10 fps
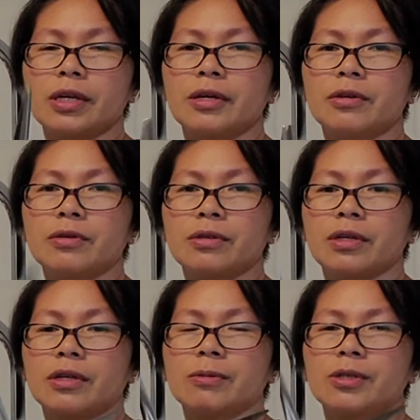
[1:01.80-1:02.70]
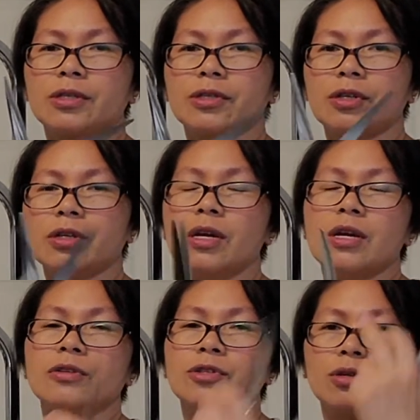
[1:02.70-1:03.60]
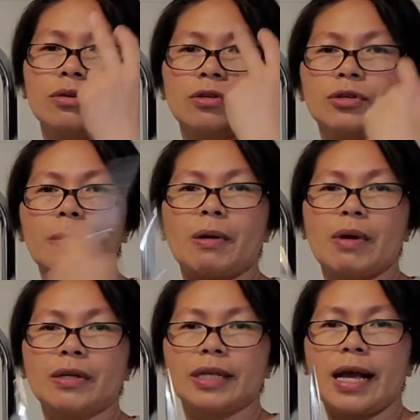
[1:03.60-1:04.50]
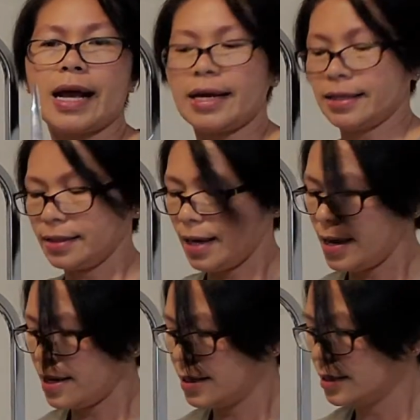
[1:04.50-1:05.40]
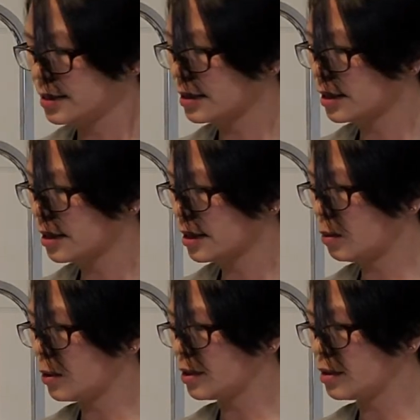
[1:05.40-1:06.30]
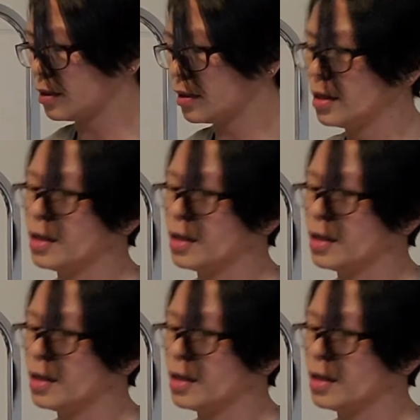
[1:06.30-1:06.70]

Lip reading: I use the curved scissor to trim around the eyes, and when